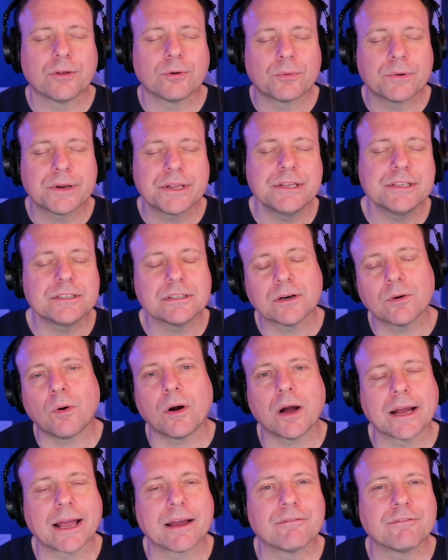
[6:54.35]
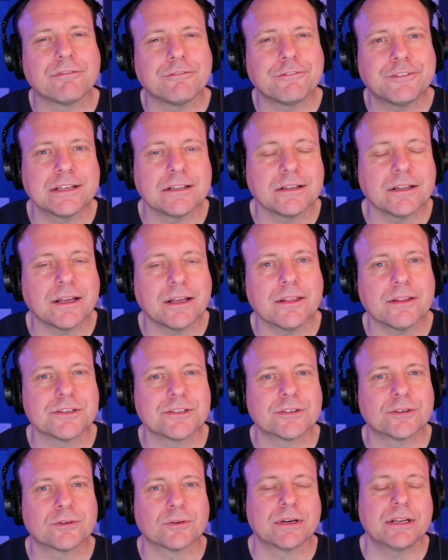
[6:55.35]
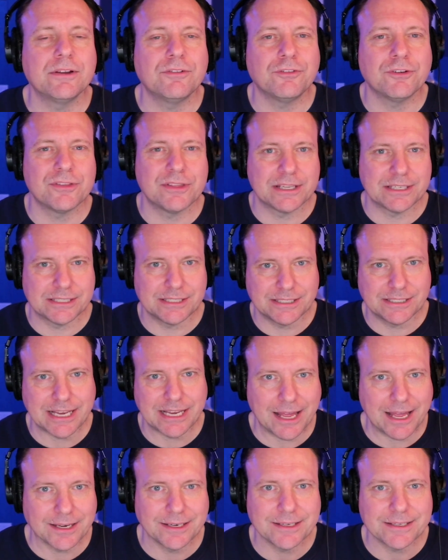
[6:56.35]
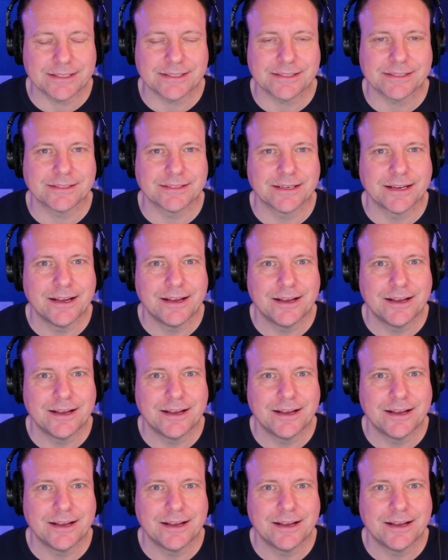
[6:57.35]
reason why I'm feeling this grief and this sadness